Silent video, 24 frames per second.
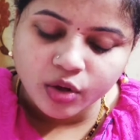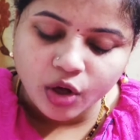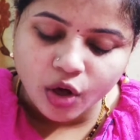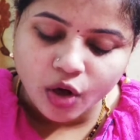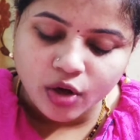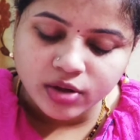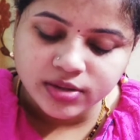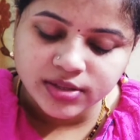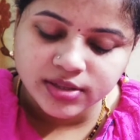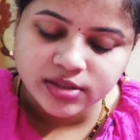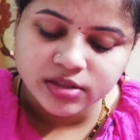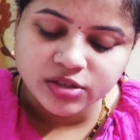
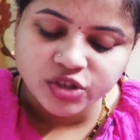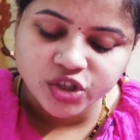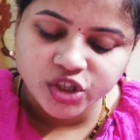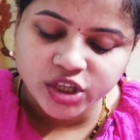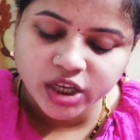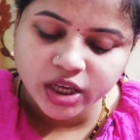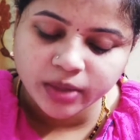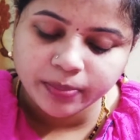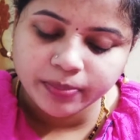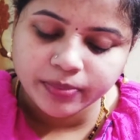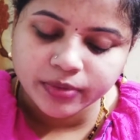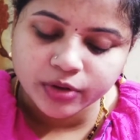ox,
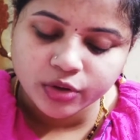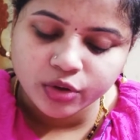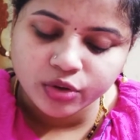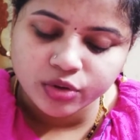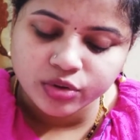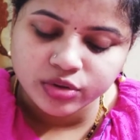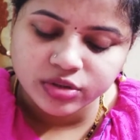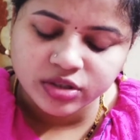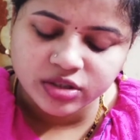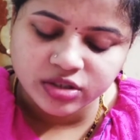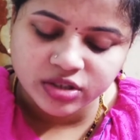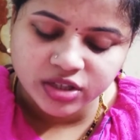sheep,
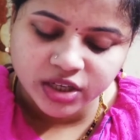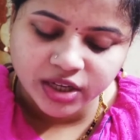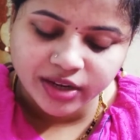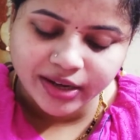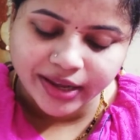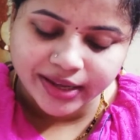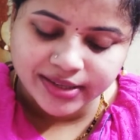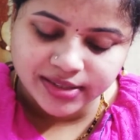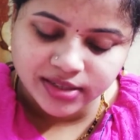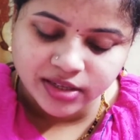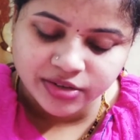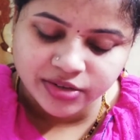goat, deer,
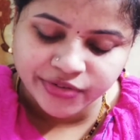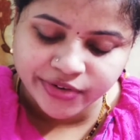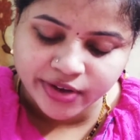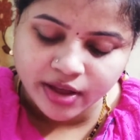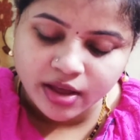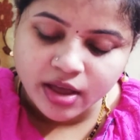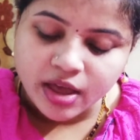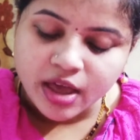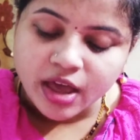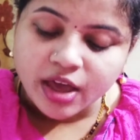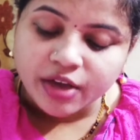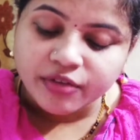etc.,